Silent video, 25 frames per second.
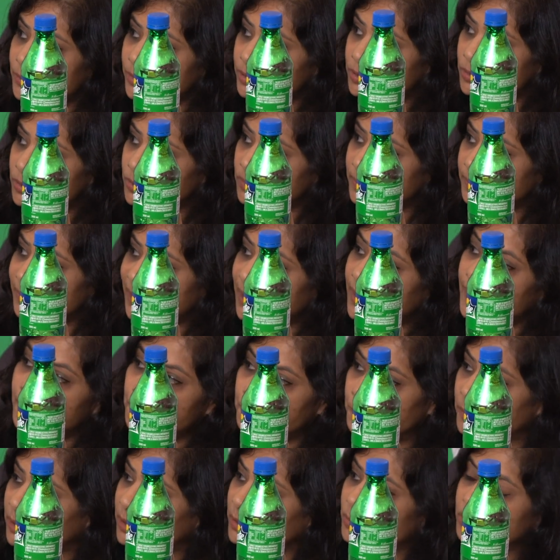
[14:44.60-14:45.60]
going to be
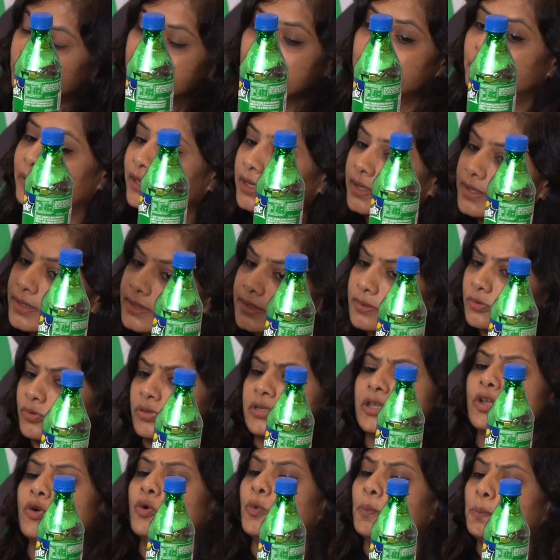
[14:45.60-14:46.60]
polluted because
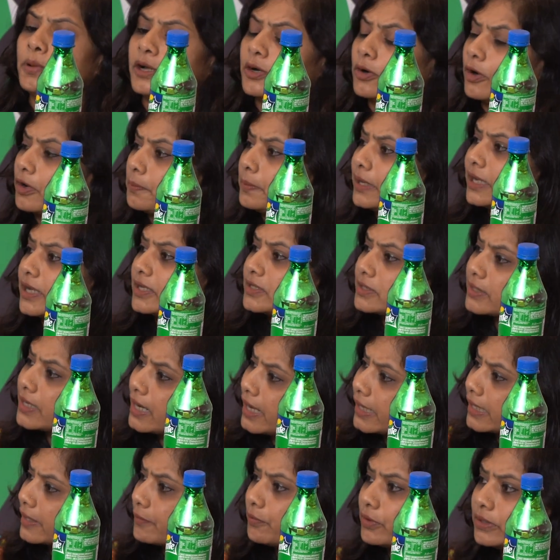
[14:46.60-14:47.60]
uske upar aur bhi kachra
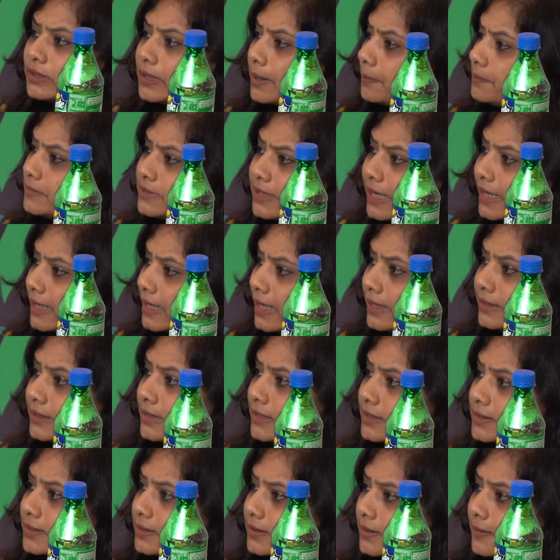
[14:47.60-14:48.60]
aake wo dab jayega
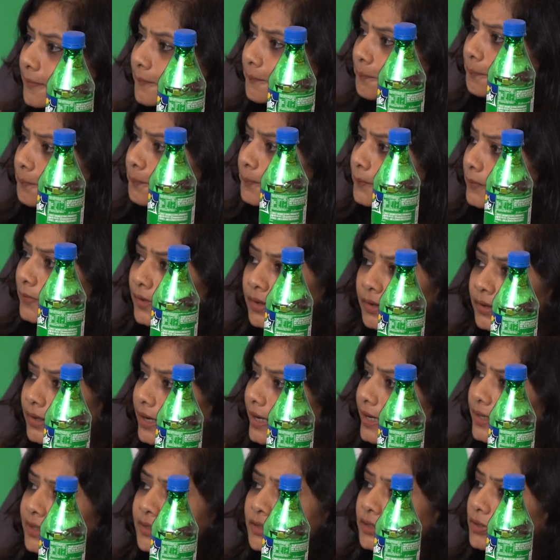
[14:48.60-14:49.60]
niche. Right.
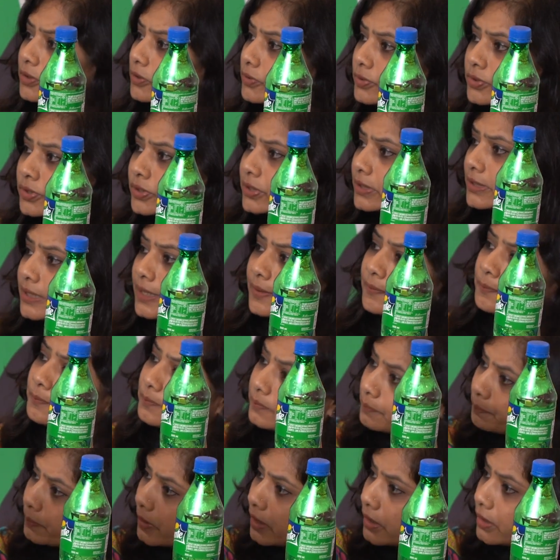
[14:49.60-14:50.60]
Right. So right. usse
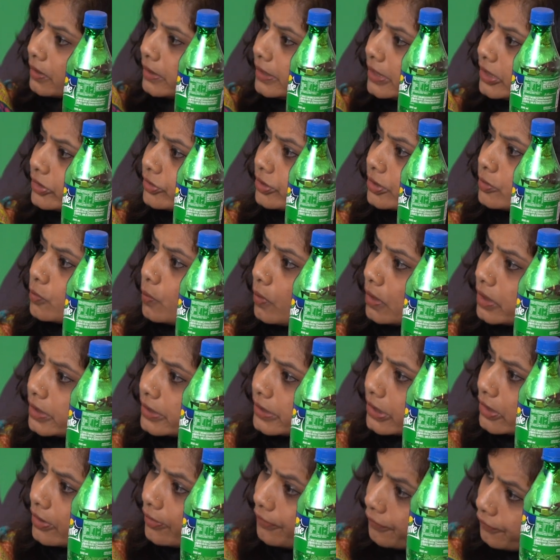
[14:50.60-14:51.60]
percolation
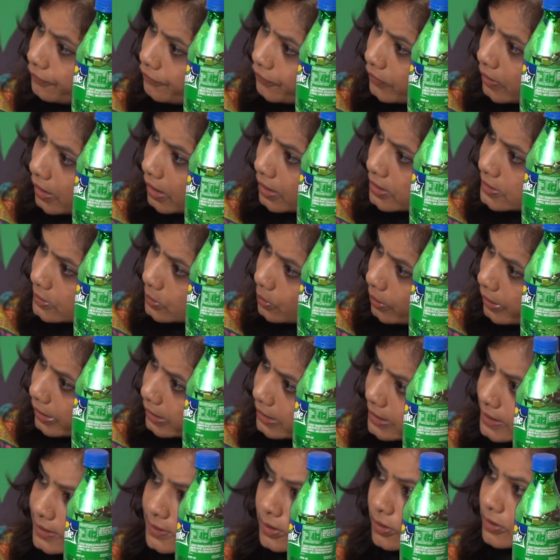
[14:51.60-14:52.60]
quality of uh, soil,
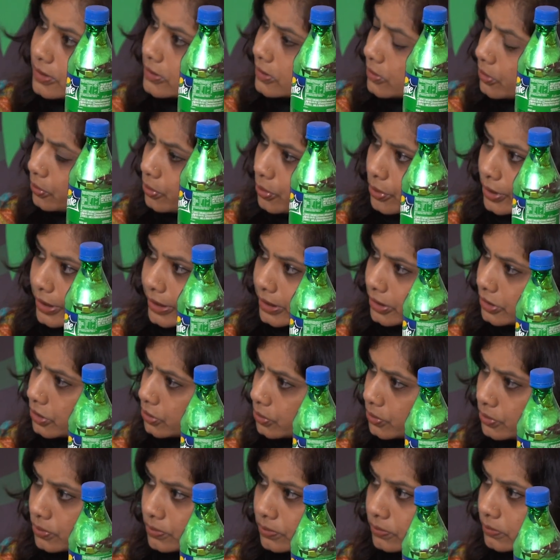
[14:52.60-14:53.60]
soil is also degrade. going
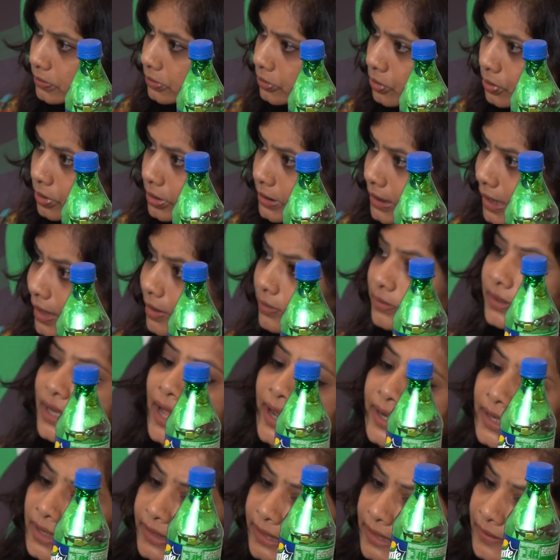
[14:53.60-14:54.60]
to yes. go down.
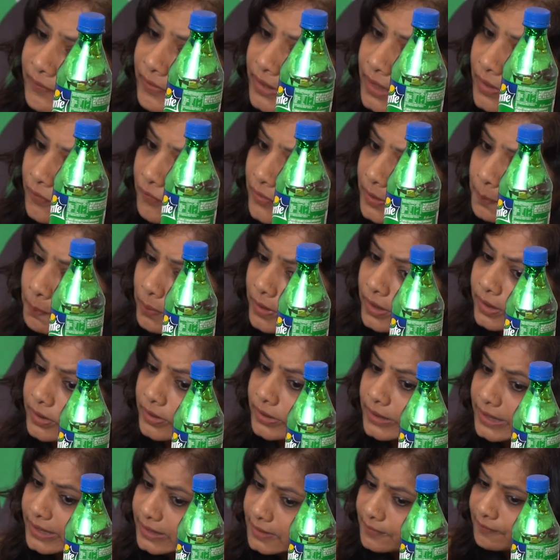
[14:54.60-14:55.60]
And even if it
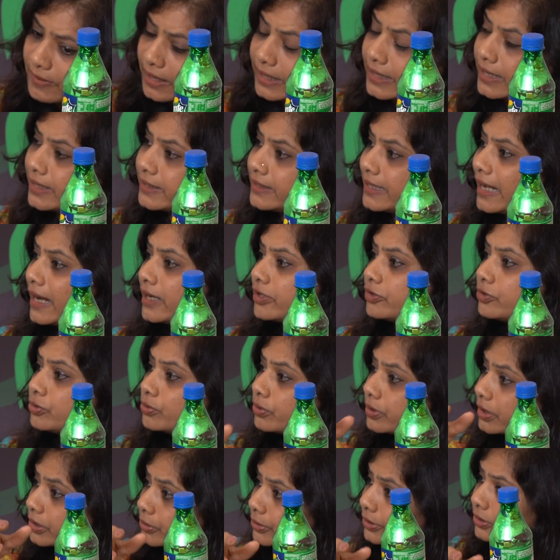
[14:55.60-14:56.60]
percolates via that,
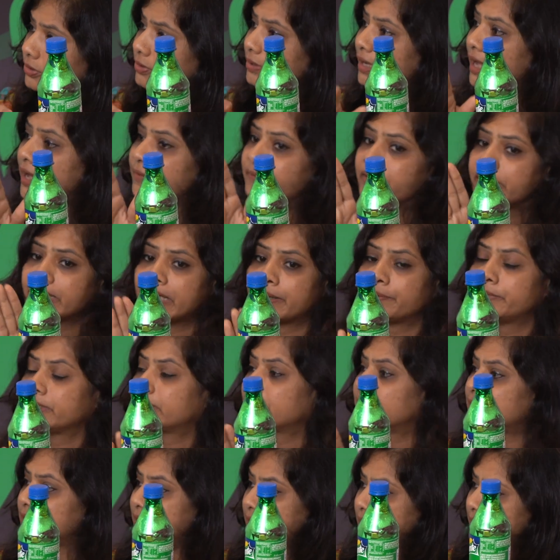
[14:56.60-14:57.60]
you are going to have a
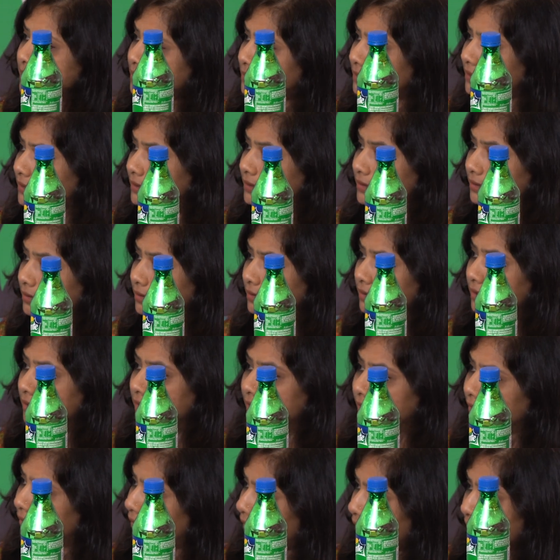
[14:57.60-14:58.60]
chemical leachate.
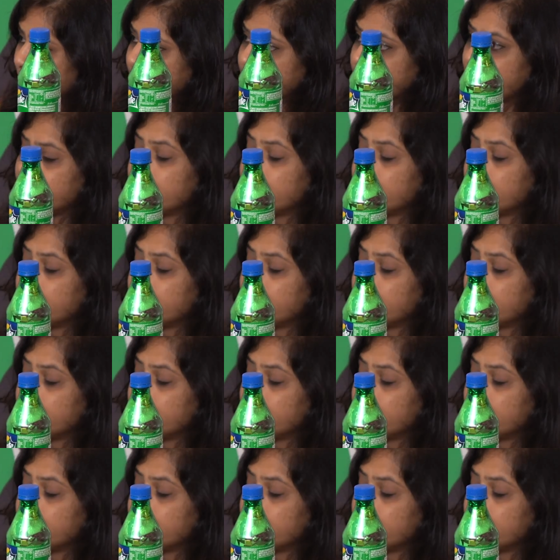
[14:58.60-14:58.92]
Right. right?